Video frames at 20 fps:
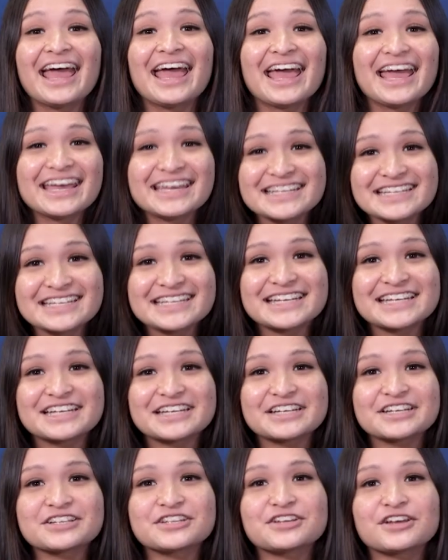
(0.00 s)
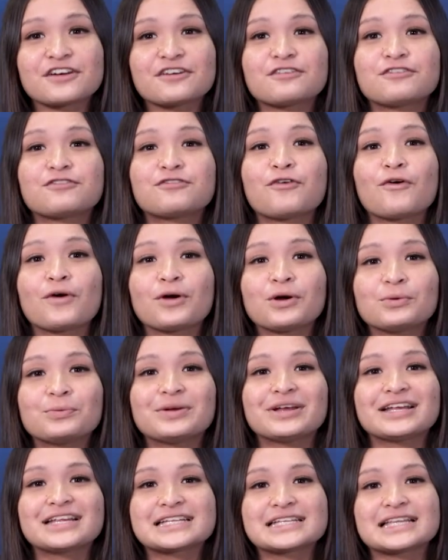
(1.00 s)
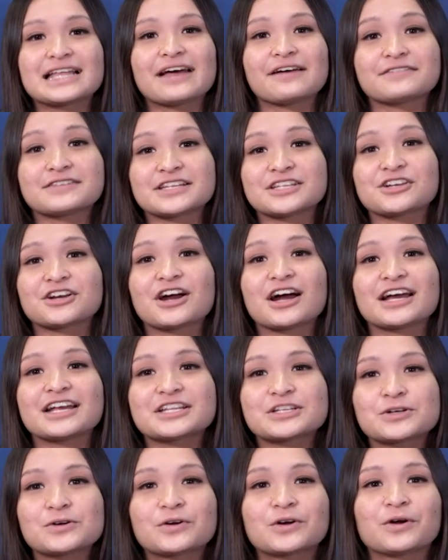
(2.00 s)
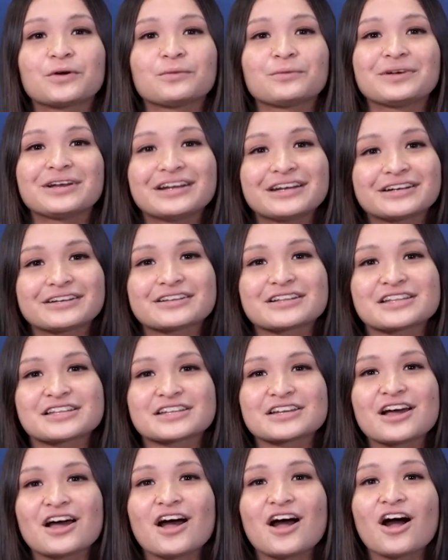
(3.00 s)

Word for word: Hey seniors, you have 4 weeks left in your high school careers.